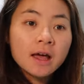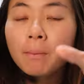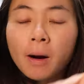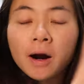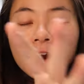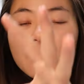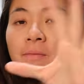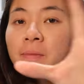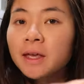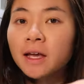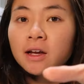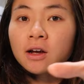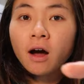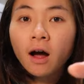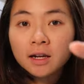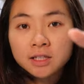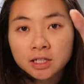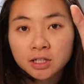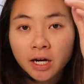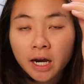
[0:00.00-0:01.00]
Part of being a
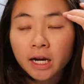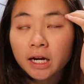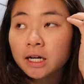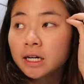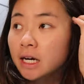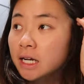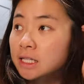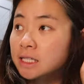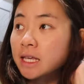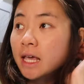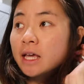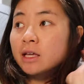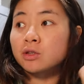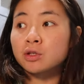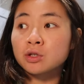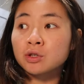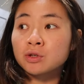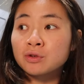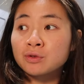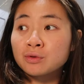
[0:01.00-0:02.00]
content creator is like
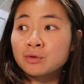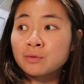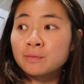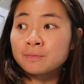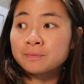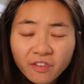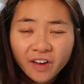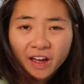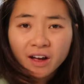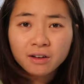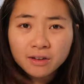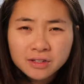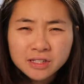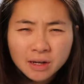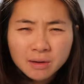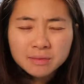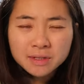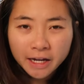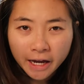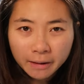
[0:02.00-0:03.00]
to fail
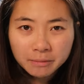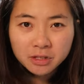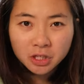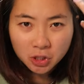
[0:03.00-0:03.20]
sometimes.